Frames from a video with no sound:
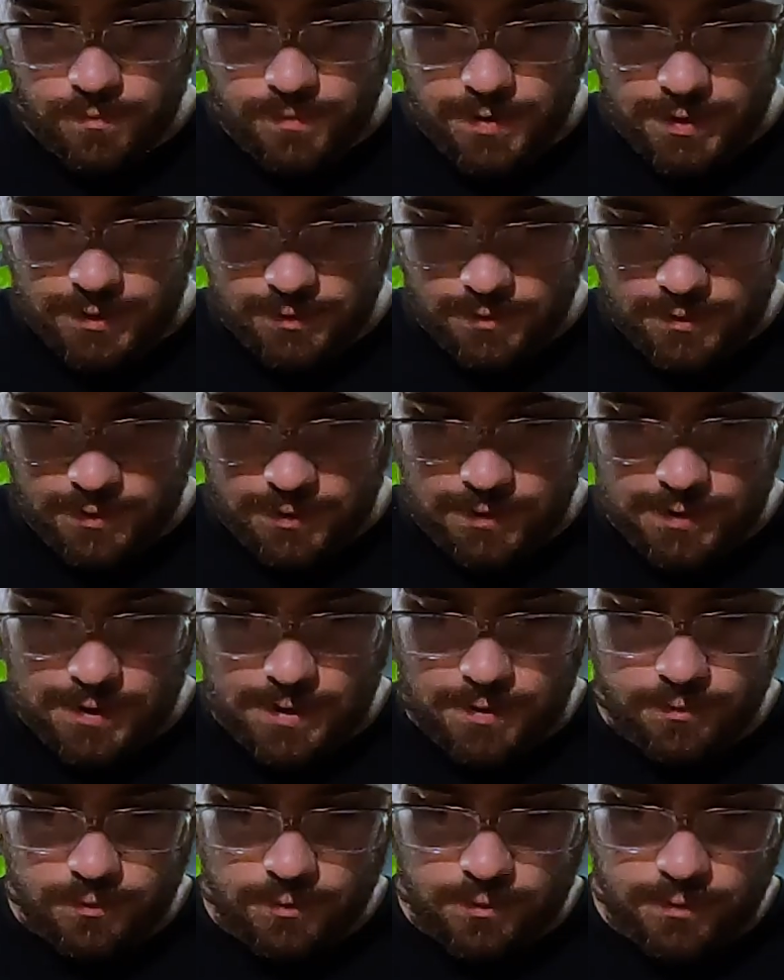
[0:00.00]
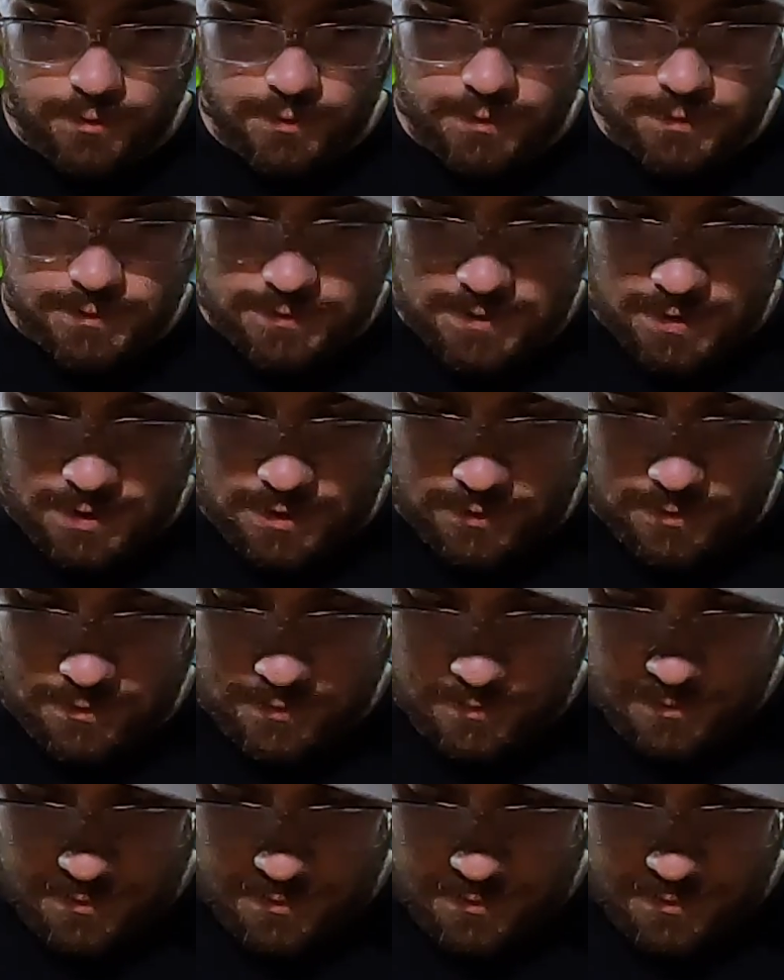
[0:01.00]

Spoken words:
Mega Knight counter on this deck.